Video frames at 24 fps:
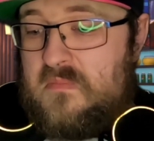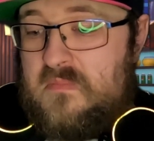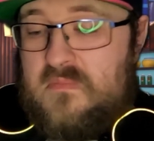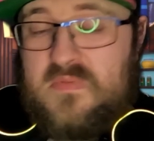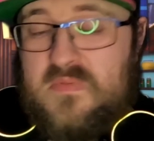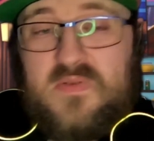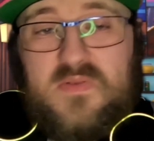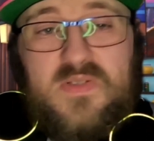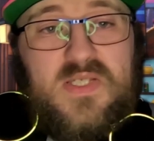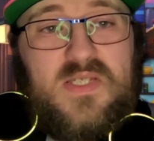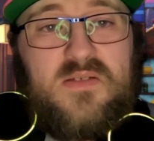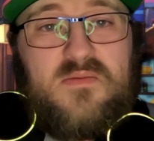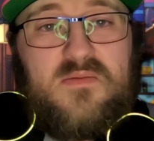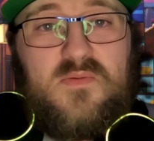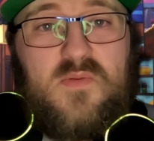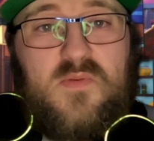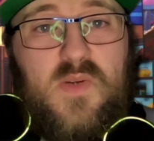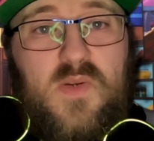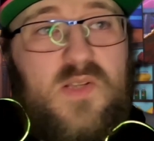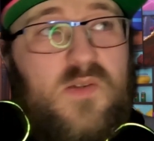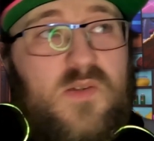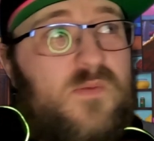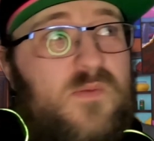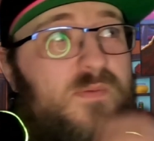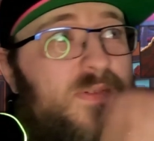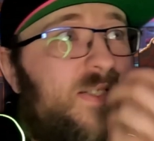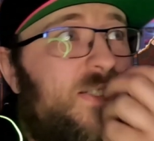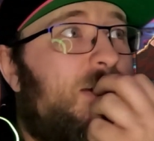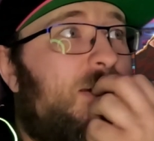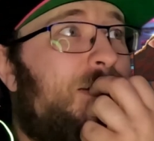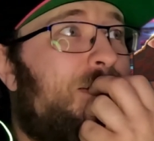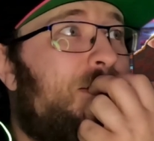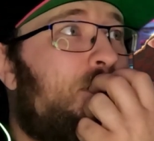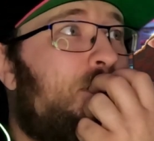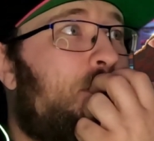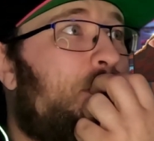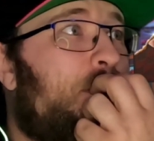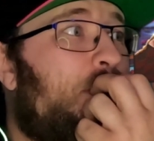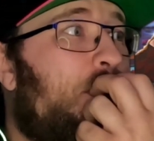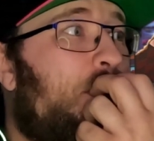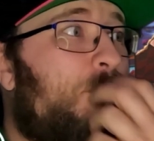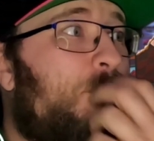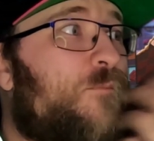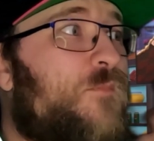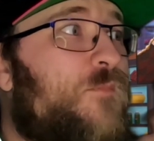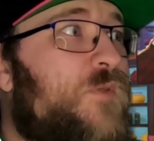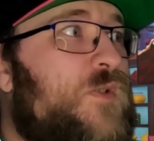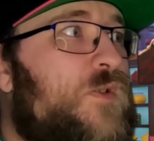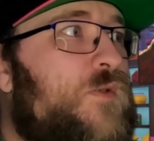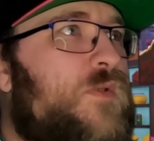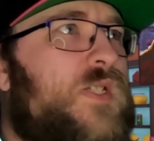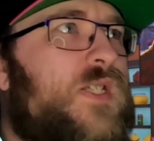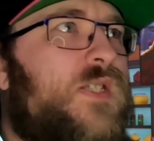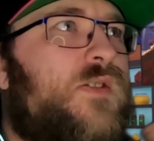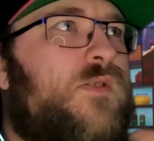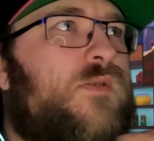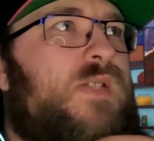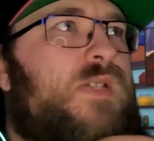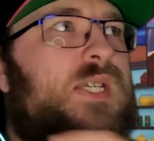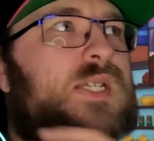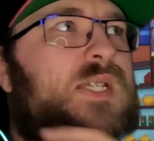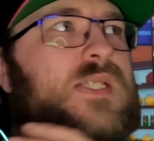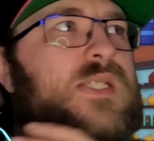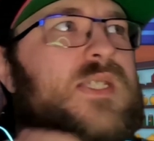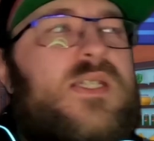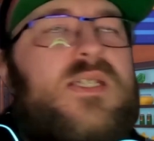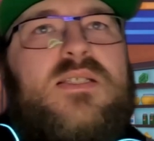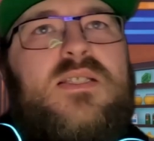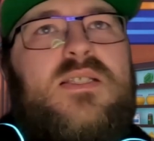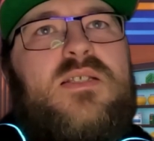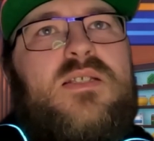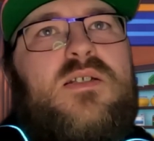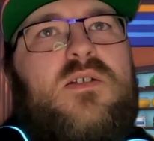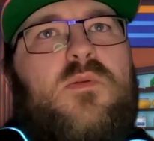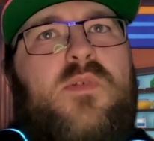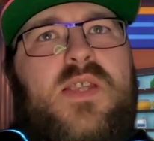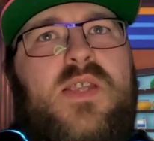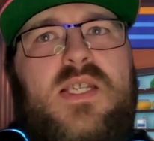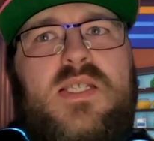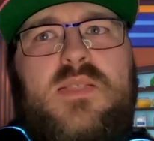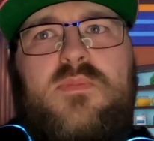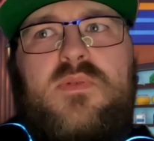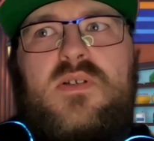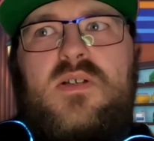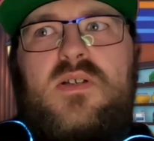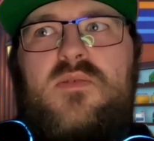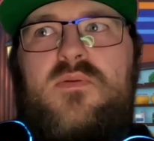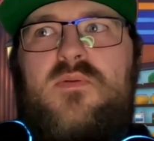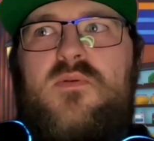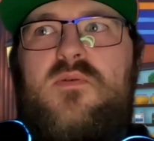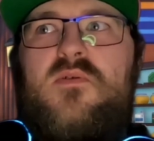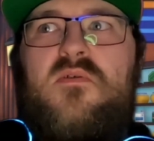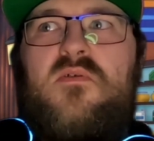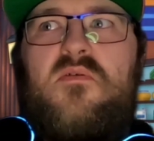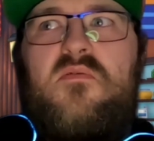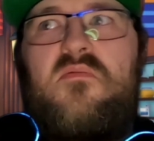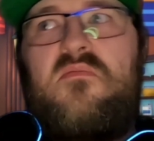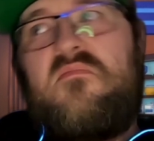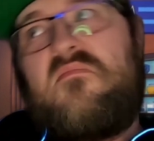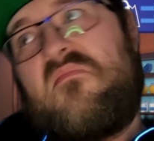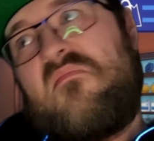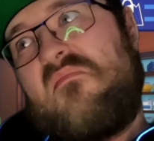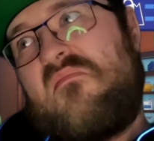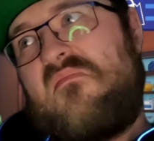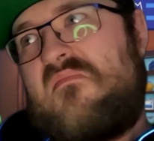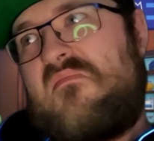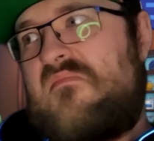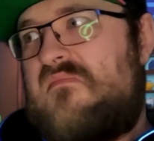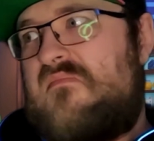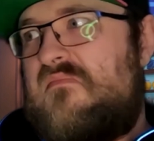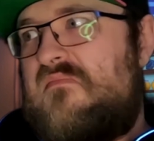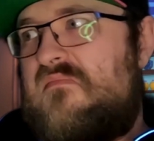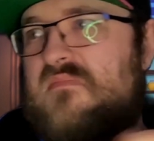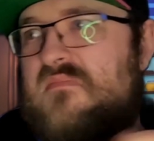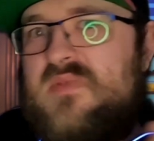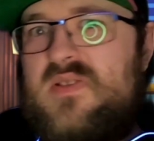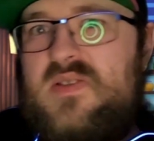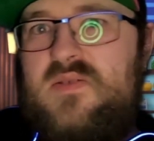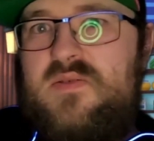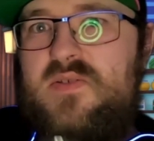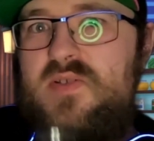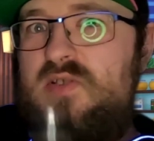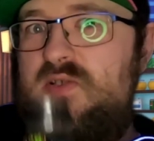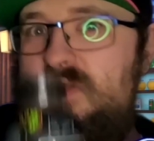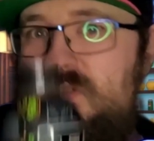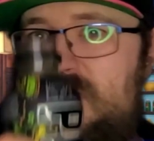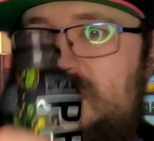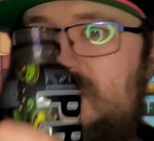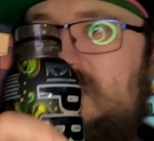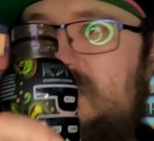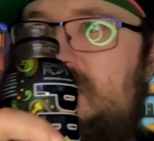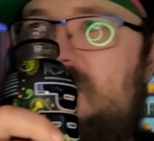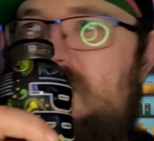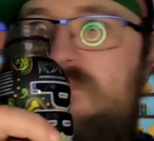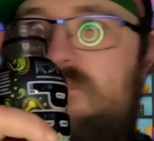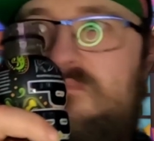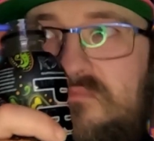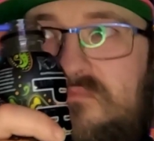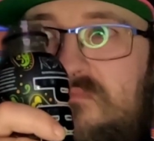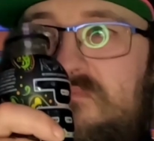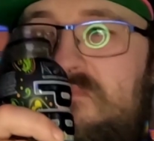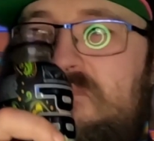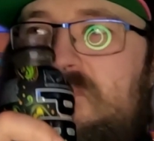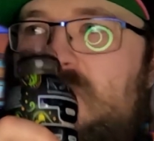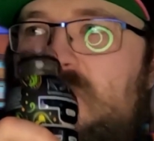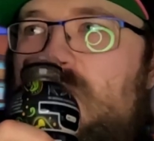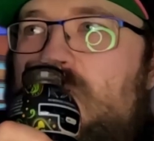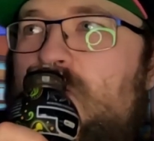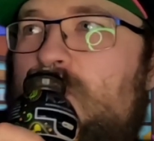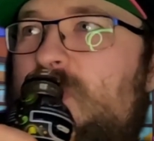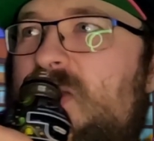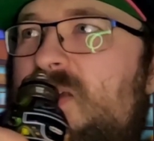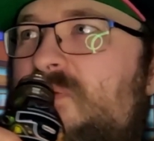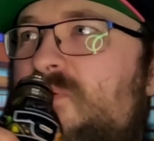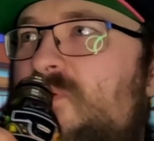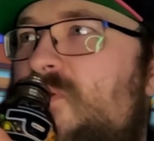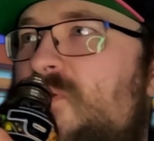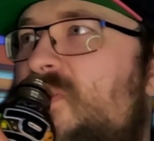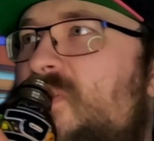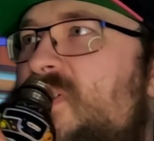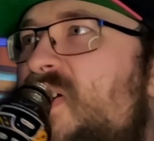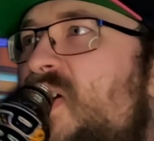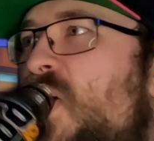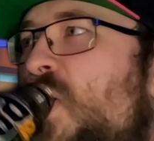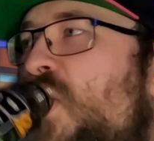So yeah, quick little video. Don't usually do tastings and little things, but I thought, give it a shot. Actually, gotta go back for it.